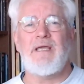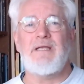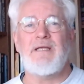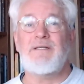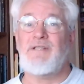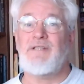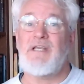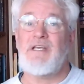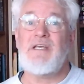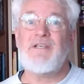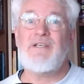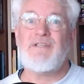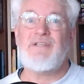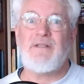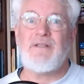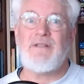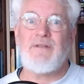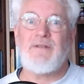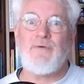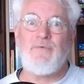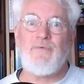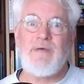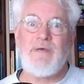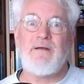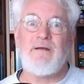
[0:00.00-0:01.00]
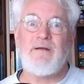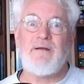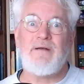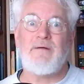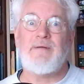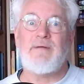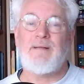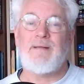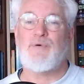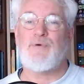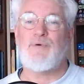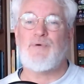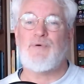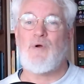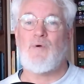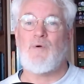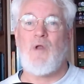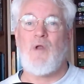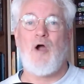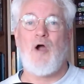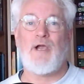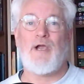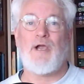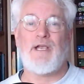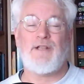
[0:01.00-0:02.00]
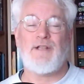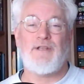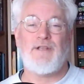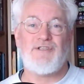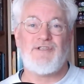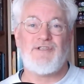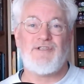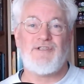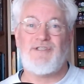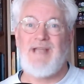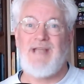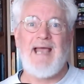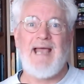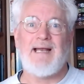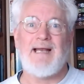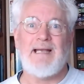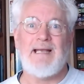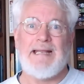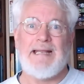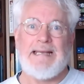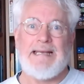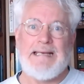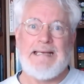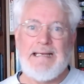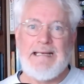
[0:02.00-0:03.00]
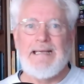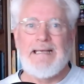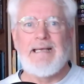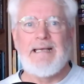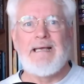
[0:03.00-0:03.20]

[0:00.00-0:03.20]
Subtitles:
teasing the reader in prolonging this dangling,